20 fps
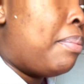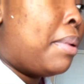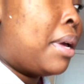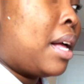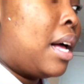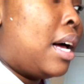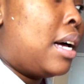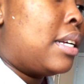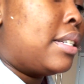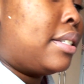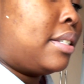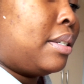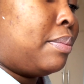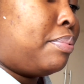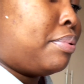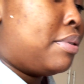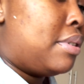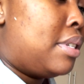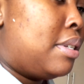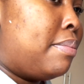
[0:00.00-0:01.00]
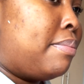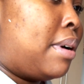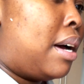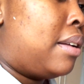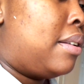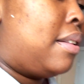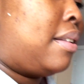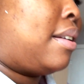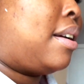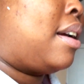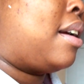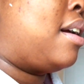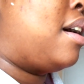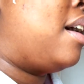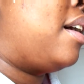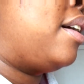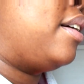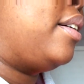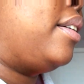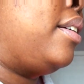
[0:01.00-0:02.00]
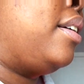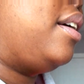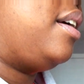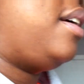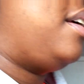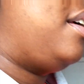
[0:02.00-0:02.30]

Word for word: because the protein powder that I got